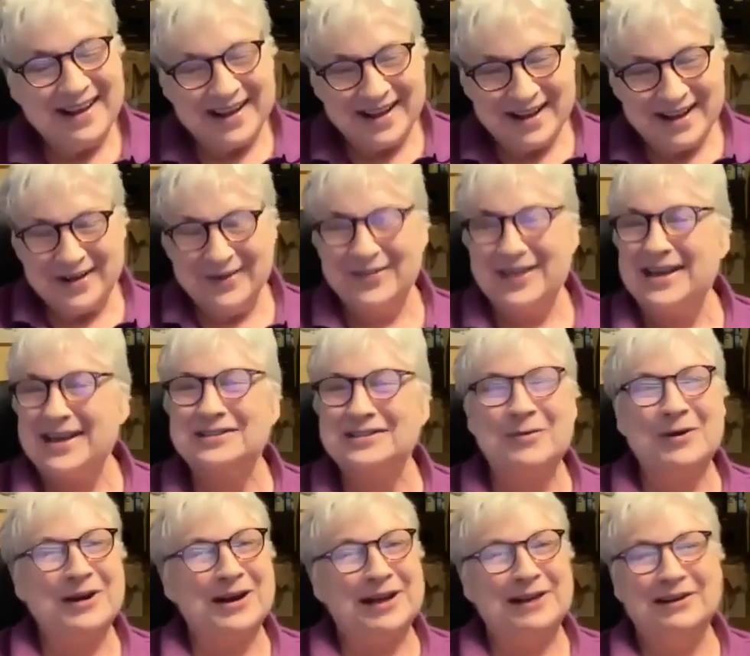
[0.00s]
that's
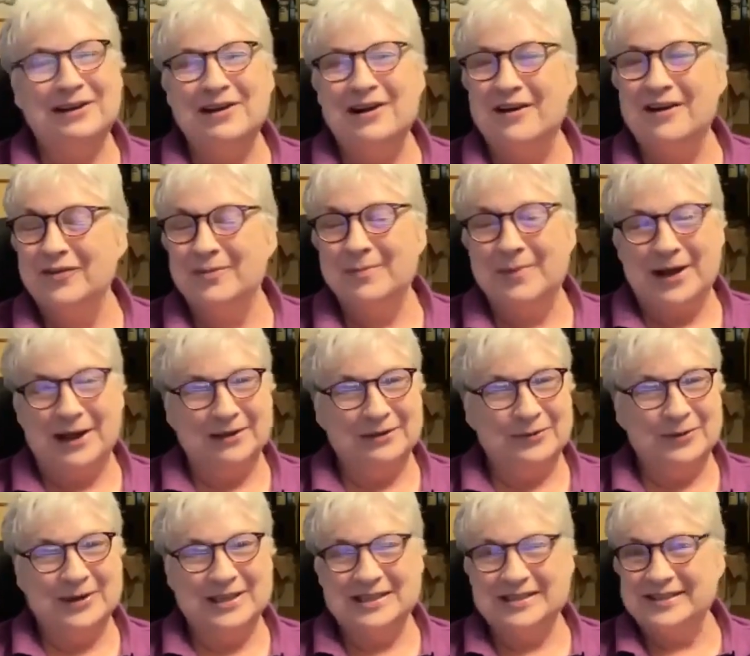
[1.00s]
what I love about
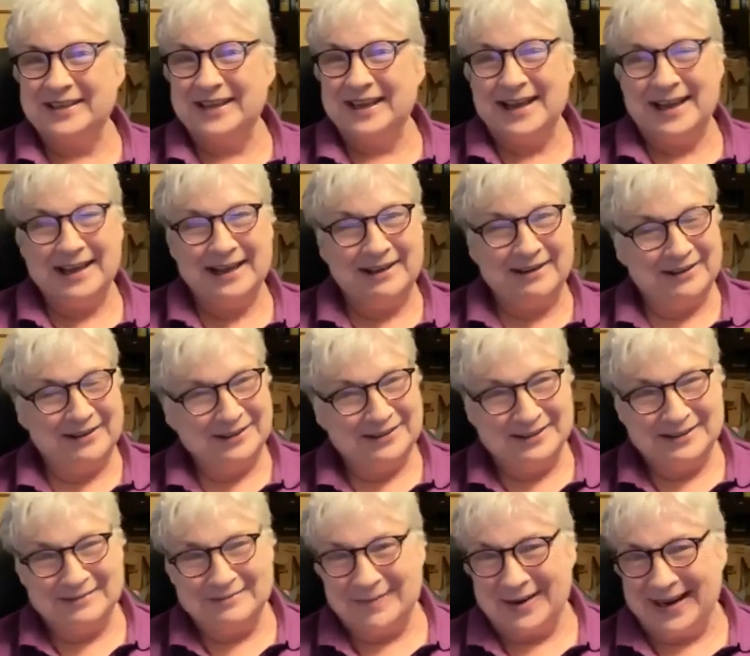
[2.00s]
Louisiana,
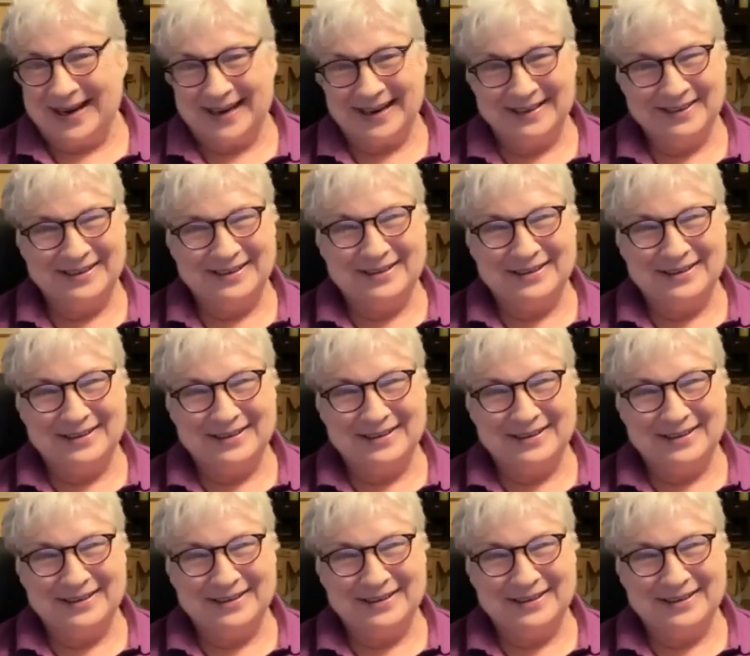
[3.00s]
man.